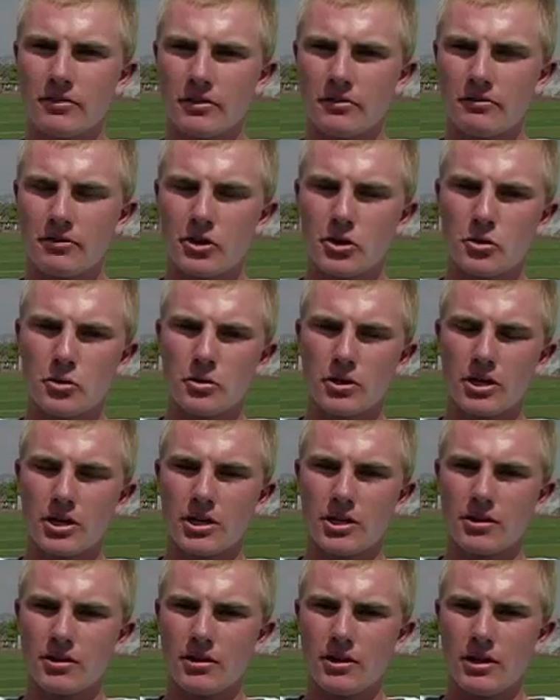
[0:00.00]
If you
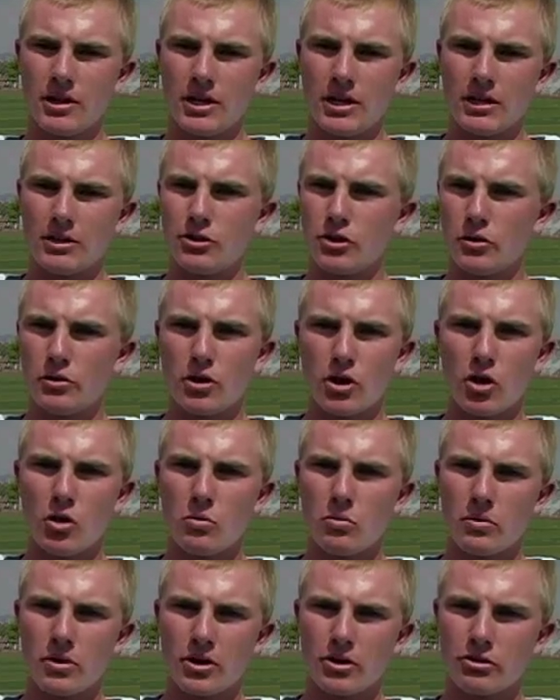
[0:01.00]
uh, do the
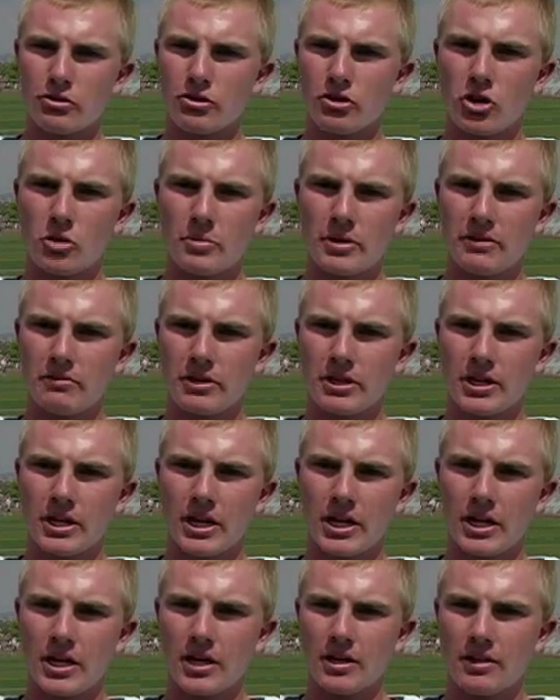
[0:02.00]
homework, show up every
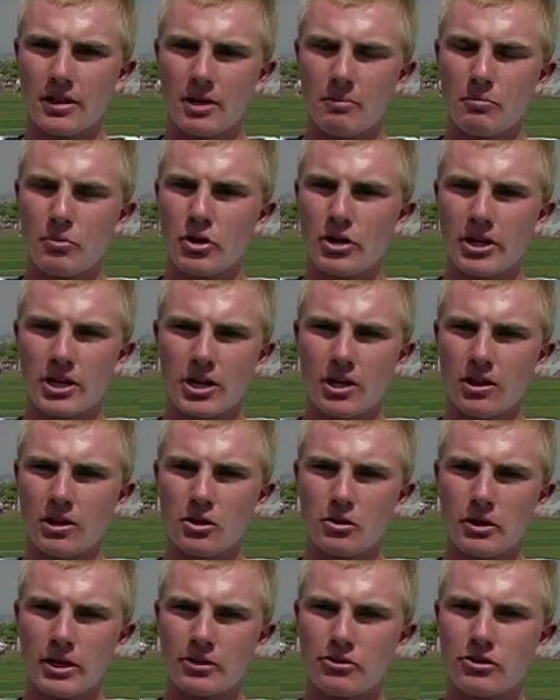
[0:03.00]
day, and then put in a
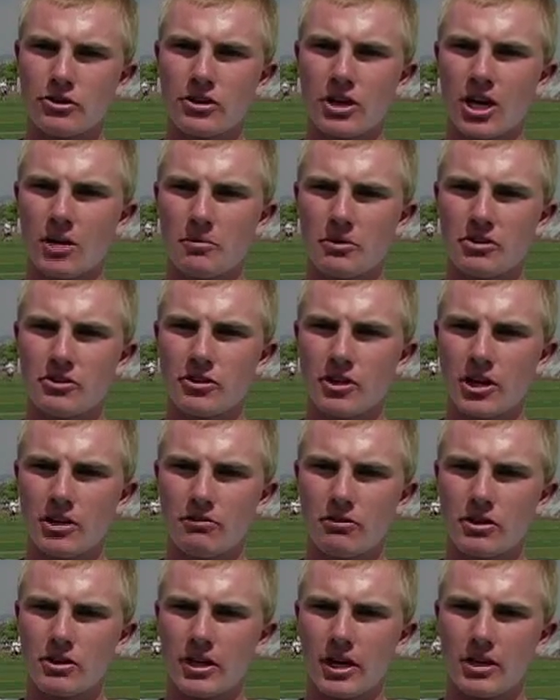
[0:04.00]
little extra time to study
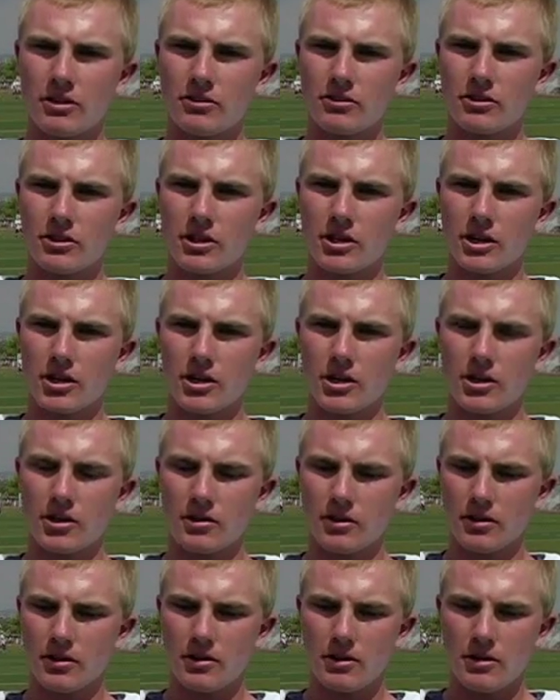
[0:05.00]
for tests and, uh,
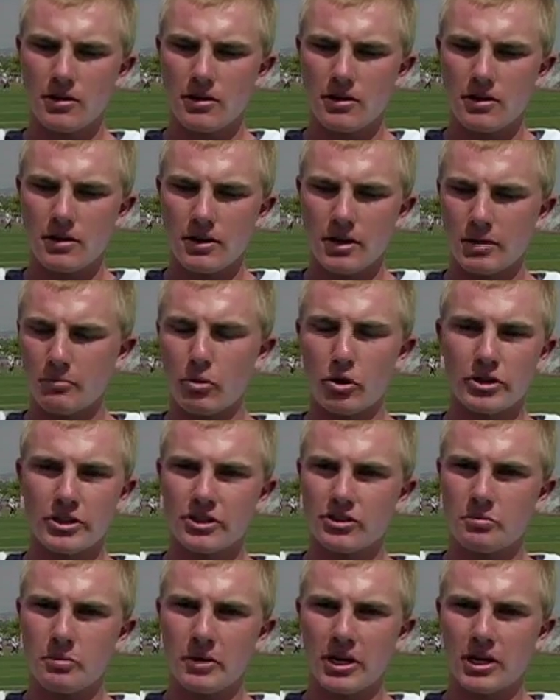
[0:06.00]
and
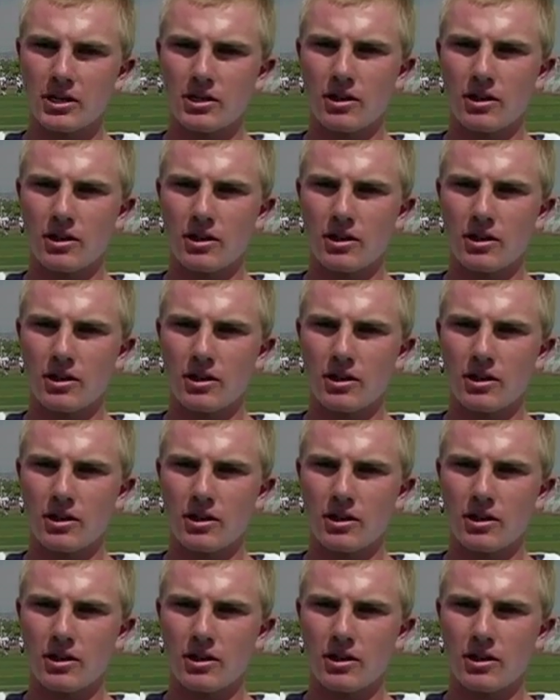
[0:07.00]
participate in